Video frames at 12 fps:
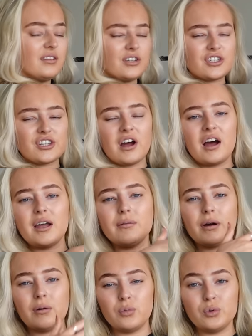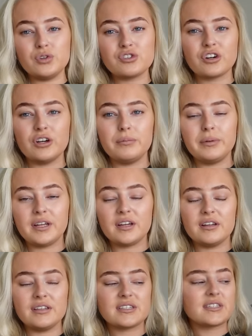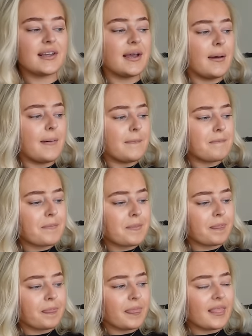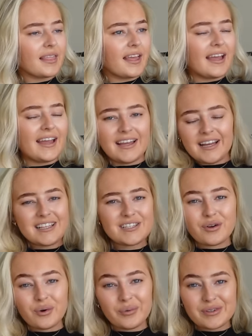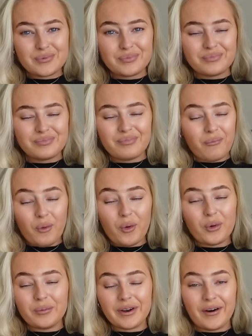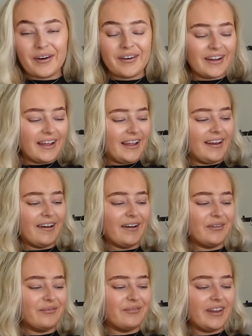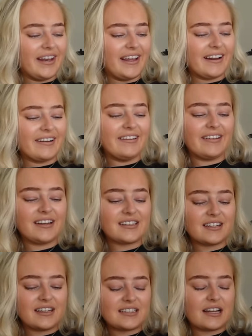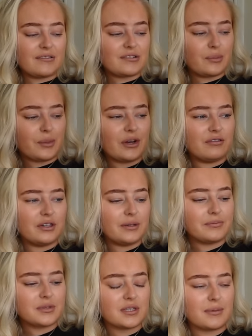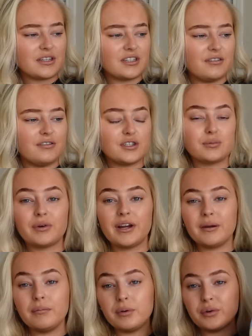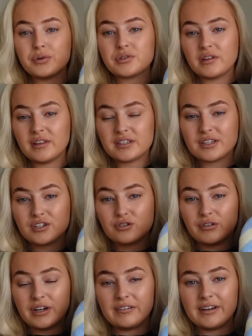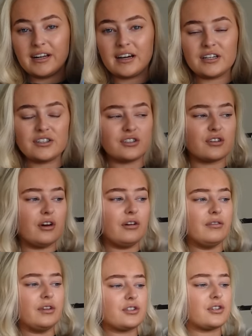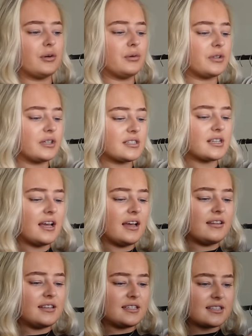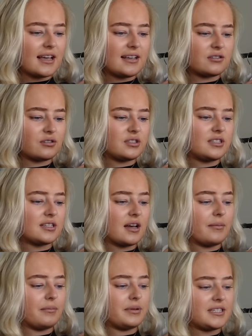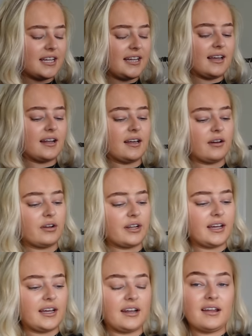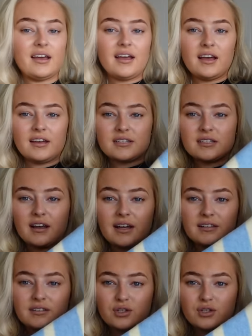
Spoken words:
this shirt in my wardrobe, because it's not always warm and hot in England, and it's nice to have some cover-ups, especially for spring. But also this looks really, really nice just over the shoulders. This is ASOS Design Petite, and I got it in a size